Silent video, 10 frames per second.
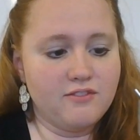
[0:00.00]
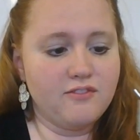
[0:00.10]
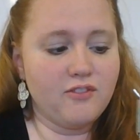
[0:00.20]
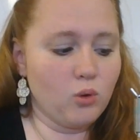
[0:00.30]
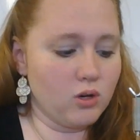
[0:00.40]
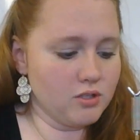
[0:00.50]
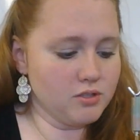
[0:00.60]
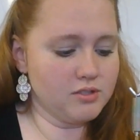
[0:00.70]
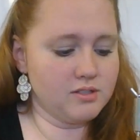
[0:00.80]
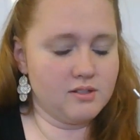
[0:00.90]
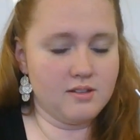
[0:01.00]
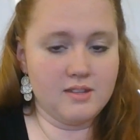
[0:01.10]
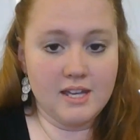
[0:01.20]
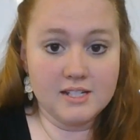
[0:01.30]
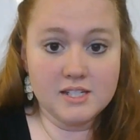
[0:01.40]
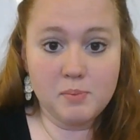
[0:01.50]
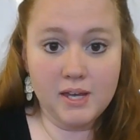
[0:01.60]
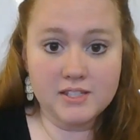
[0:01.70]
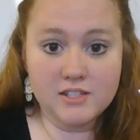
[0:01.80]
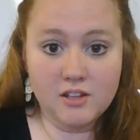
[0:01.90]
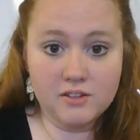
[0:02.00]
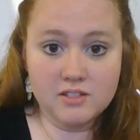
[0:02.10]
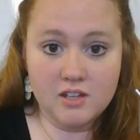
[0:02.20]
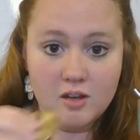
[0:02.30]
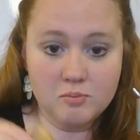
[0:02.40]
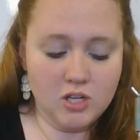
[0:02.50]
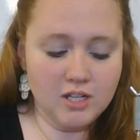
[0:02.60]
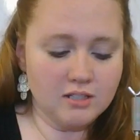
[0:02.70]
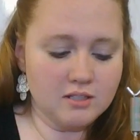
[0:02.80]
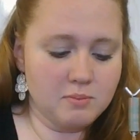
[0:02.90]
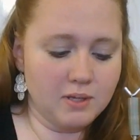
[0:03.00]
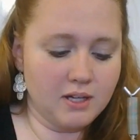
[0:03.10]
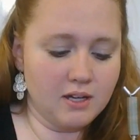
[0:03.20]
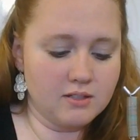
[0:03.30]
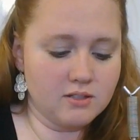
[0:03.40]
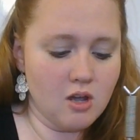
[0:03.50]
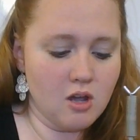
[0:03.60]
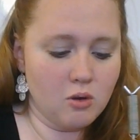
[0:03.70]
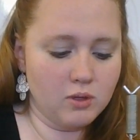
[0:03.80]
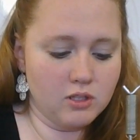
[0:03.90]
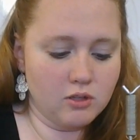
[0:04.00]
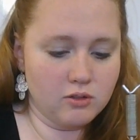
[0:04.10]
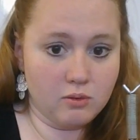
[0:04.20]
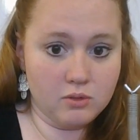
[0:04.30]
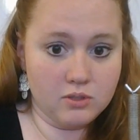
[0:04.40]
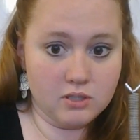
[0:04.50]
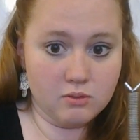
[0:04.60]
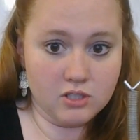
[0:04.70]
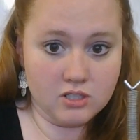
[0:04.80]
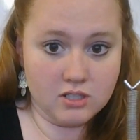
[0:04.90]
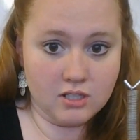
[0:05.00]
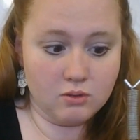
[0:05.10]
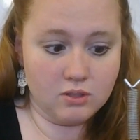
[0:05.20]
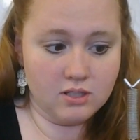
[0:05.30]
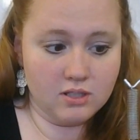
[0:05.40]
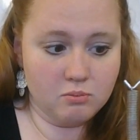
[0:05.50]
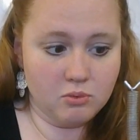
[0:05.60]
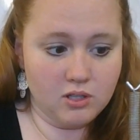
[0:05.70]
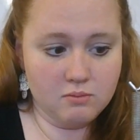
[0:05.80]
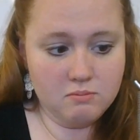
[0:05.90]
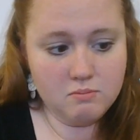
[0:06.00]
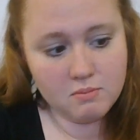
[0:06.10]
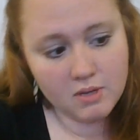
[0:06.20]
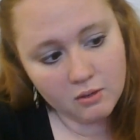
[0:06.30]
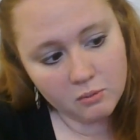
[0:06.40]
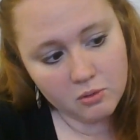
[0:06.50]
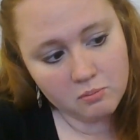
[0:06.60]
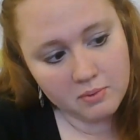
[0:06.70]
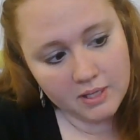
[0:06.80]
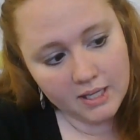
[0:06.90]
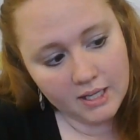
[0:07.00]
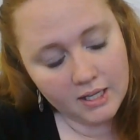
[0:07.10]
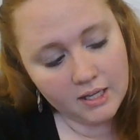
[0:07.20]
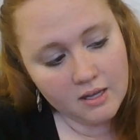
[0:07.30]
force that is placed on this object, because we know that once it reaches equilibrium, it will be